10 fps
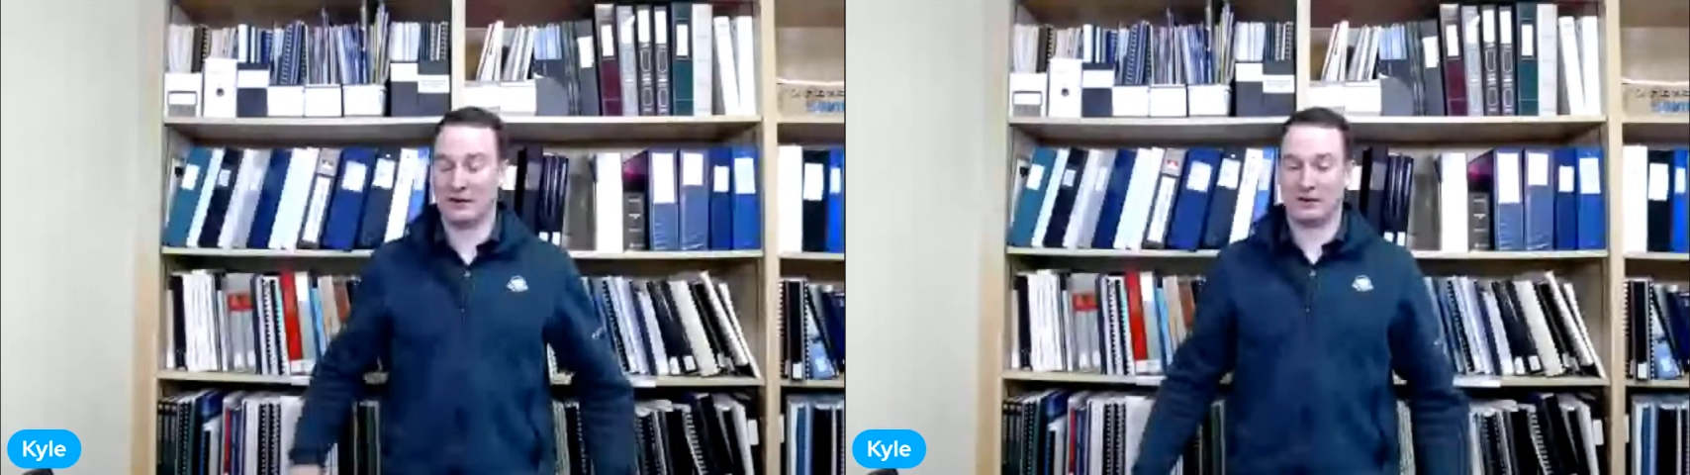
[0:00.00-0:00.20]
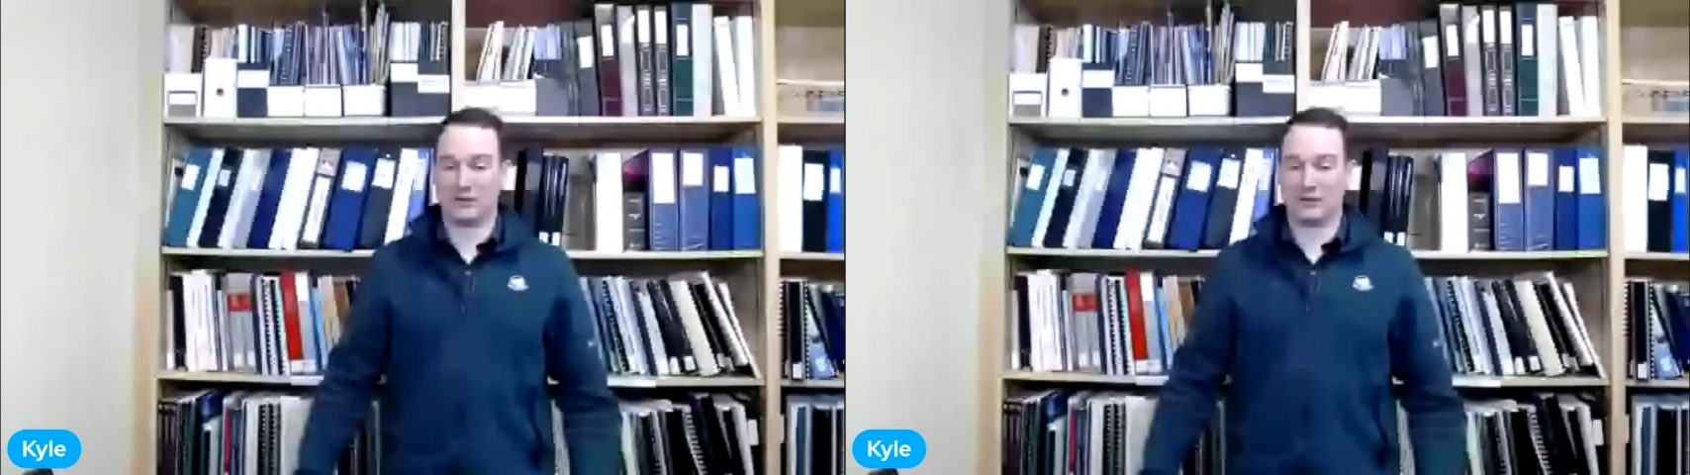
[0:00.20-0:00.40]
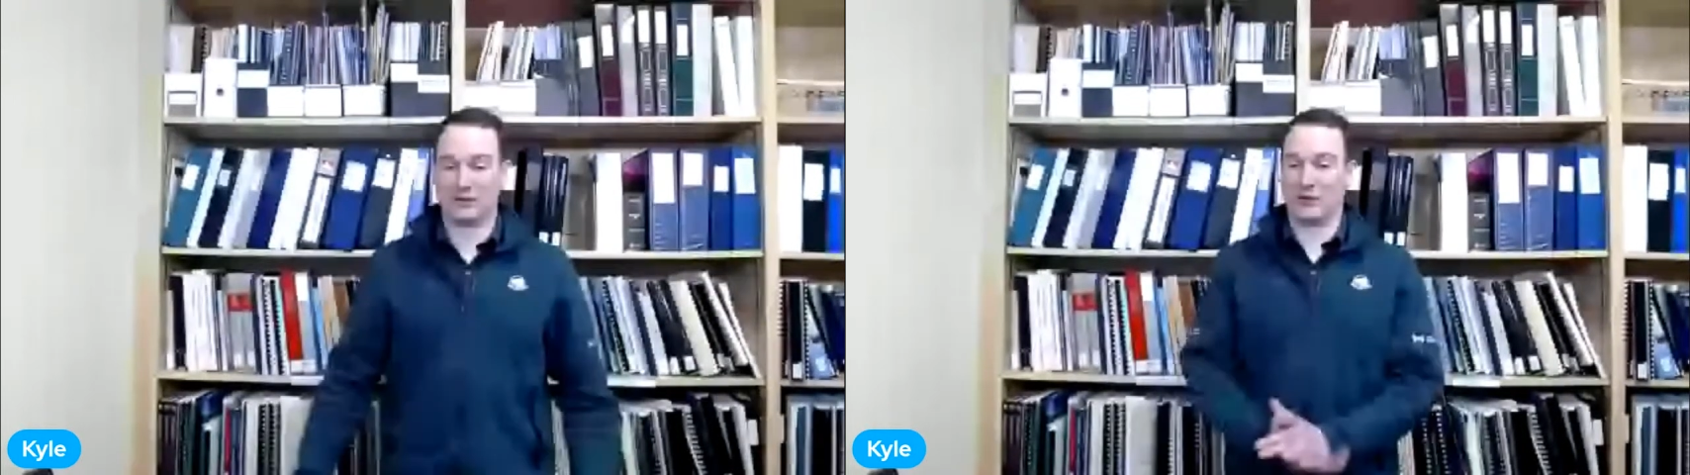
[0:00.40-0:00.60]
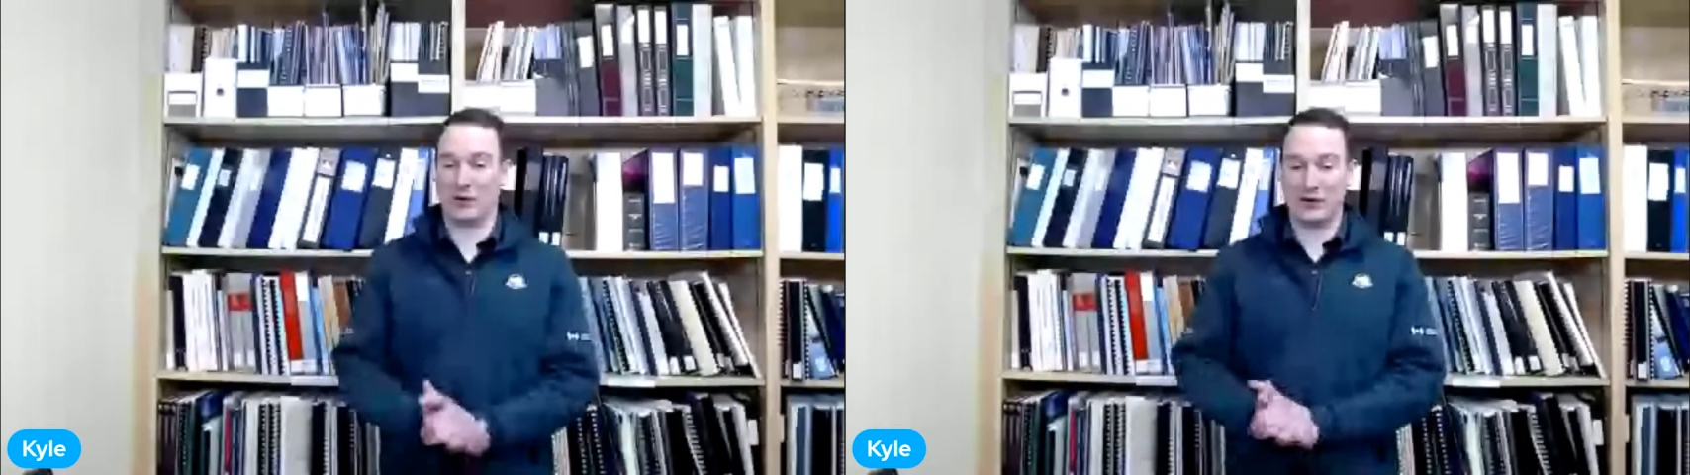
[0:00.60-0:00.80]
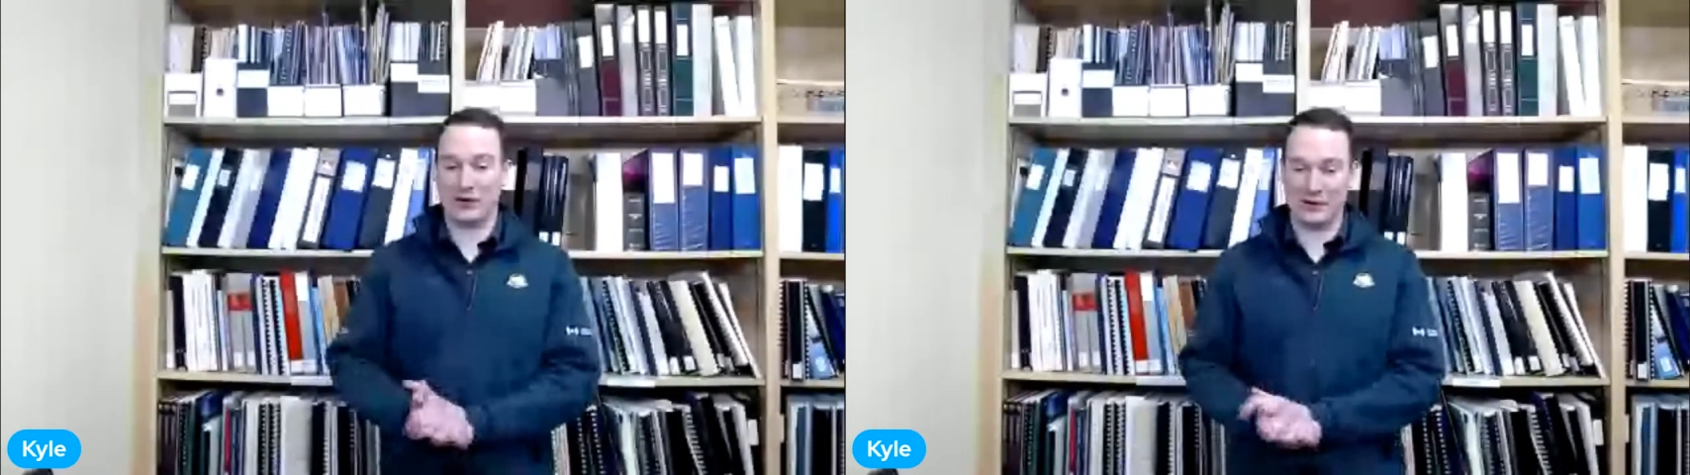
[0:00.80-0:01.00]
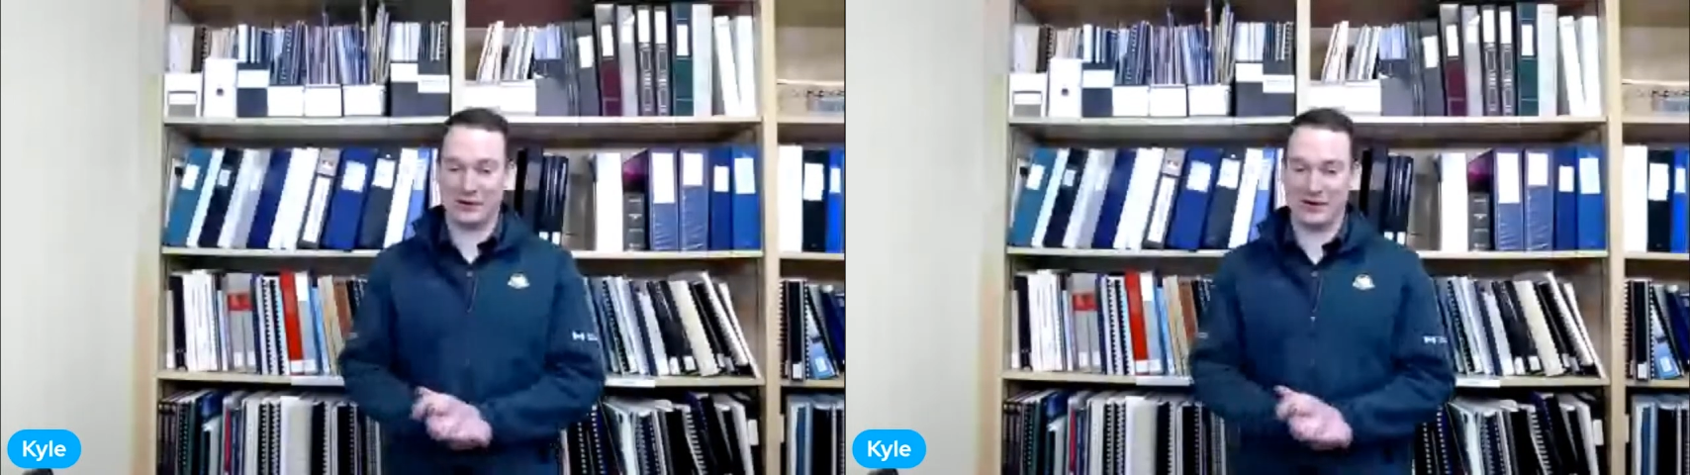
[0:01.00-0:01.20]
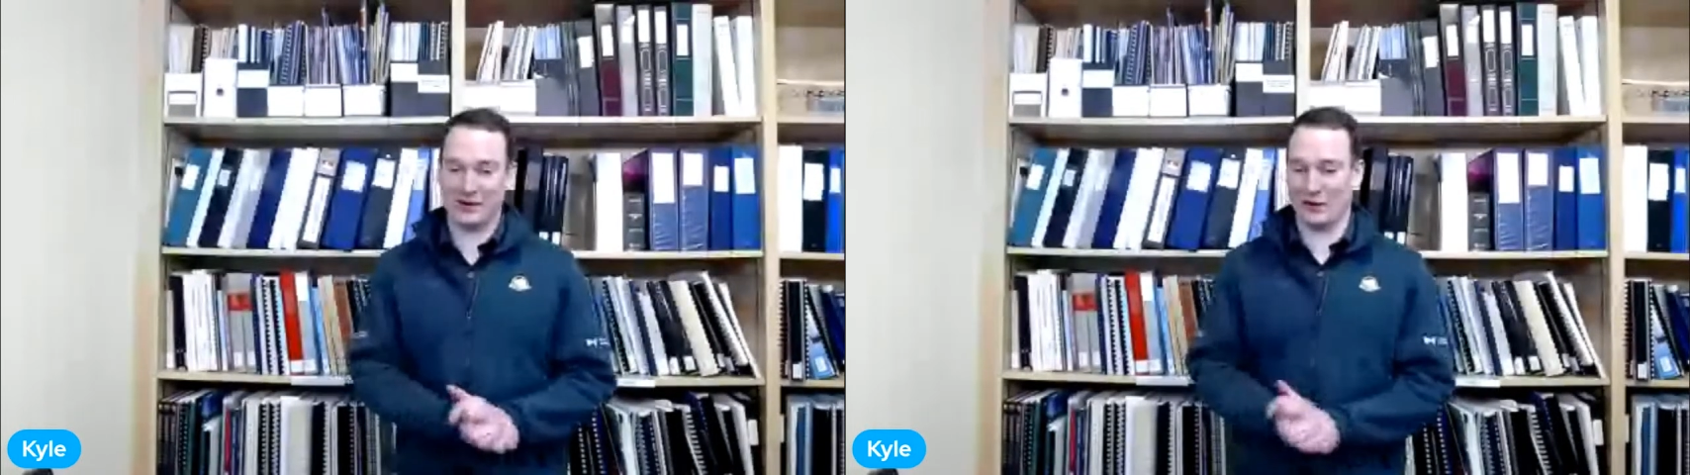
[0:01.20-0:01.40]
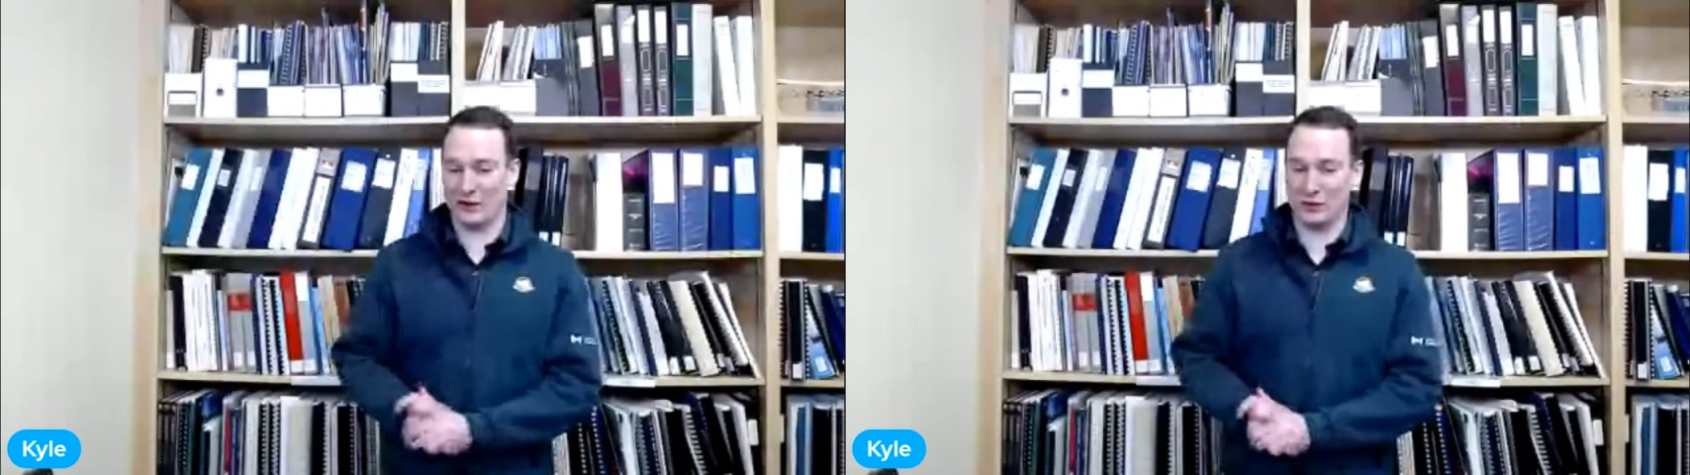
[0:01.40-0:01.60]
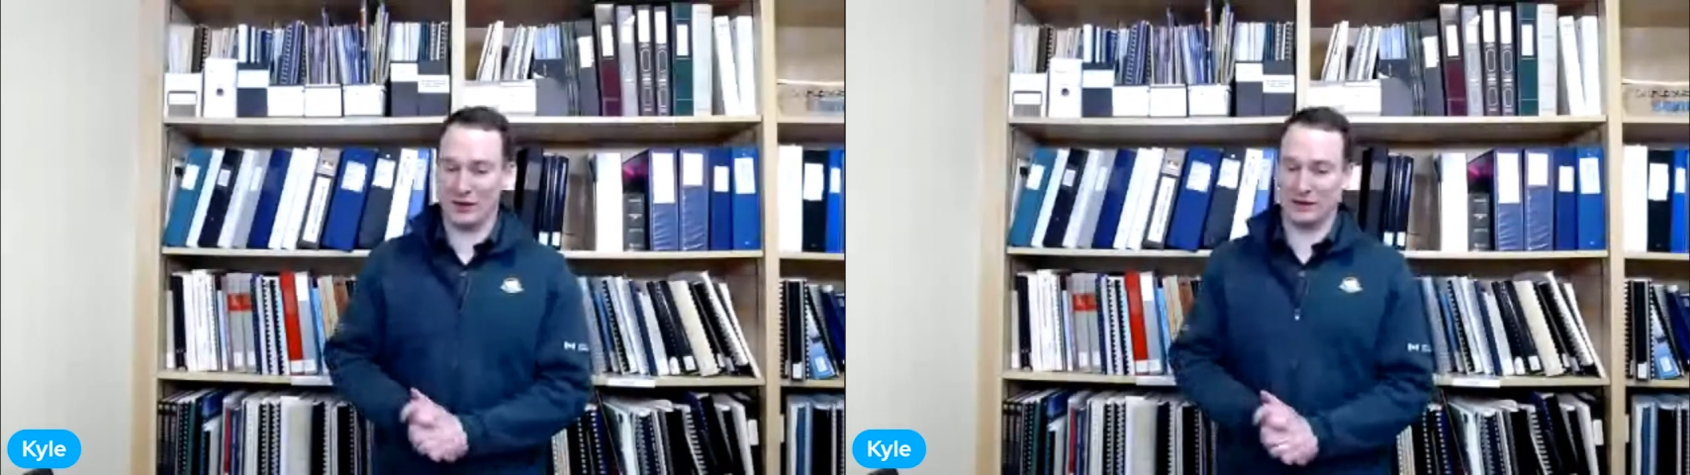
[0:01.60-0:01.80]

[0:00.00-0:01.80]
So the only other thing that I really wanted